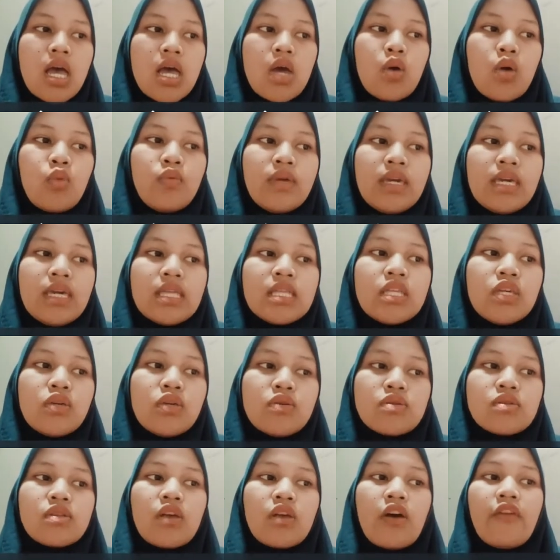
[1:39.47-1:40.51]
with
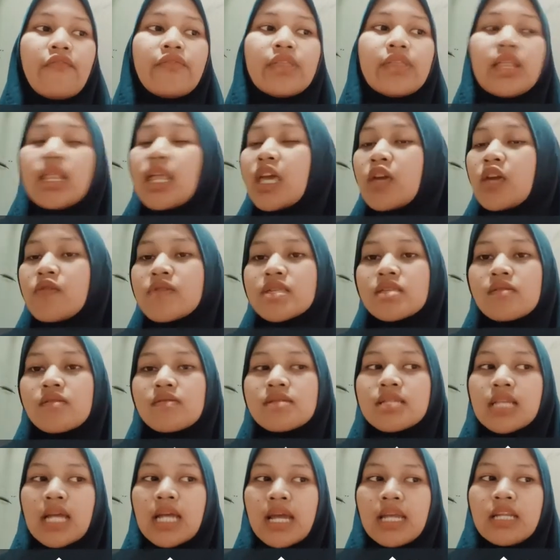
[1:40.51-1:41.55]
use of the language
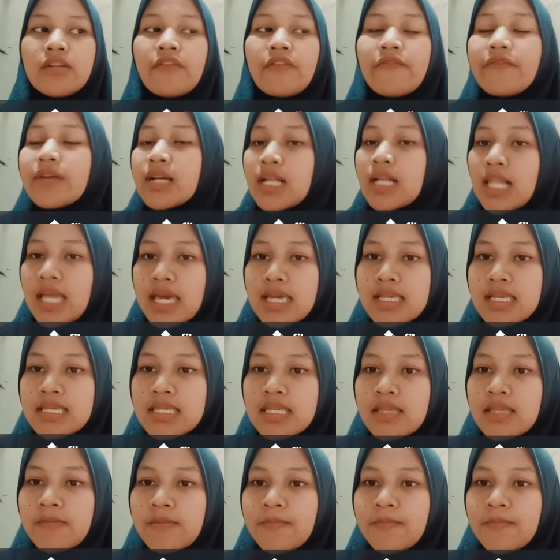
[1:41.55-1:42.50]
outside of class.